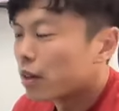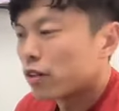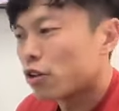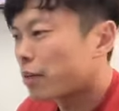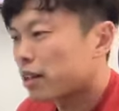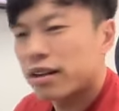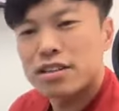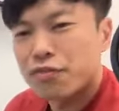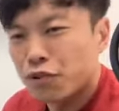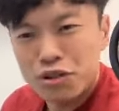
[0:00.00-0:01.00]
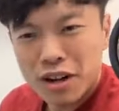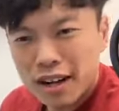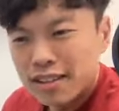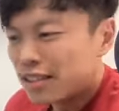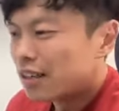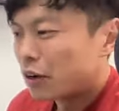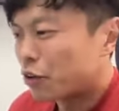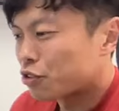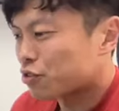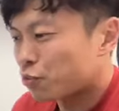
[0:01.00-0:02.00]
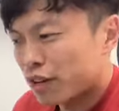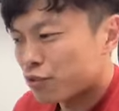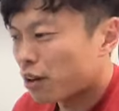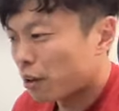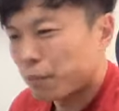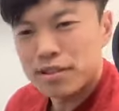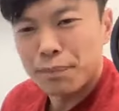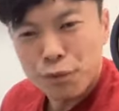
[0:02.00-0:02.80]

No matter it's food truck or just restaurant and put some